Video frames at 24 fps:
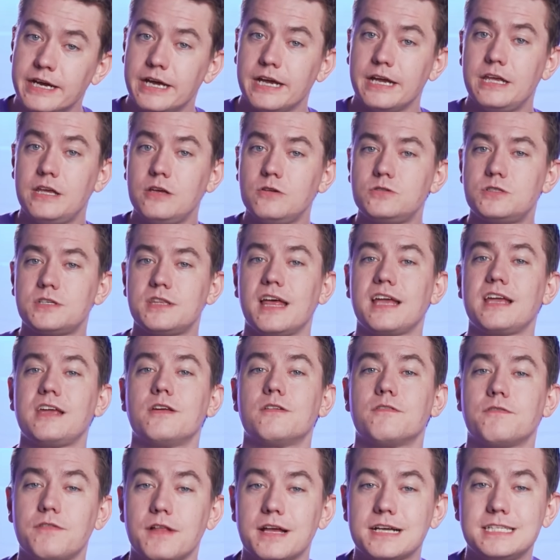A huge thank
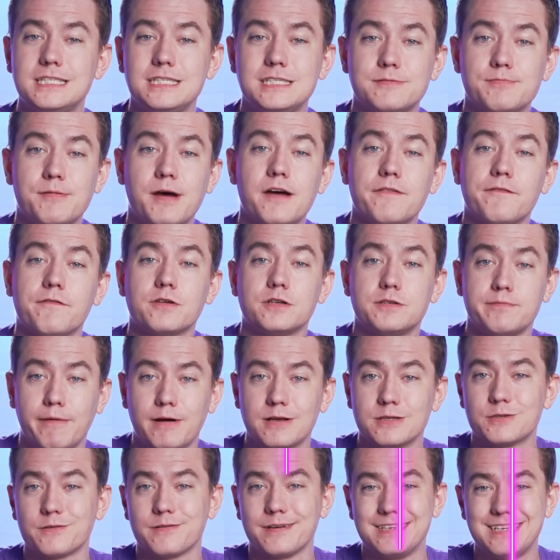you to FlexiSpot for
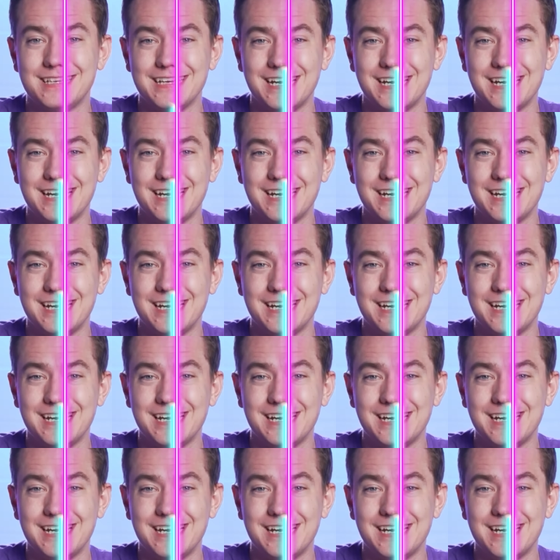sponsoring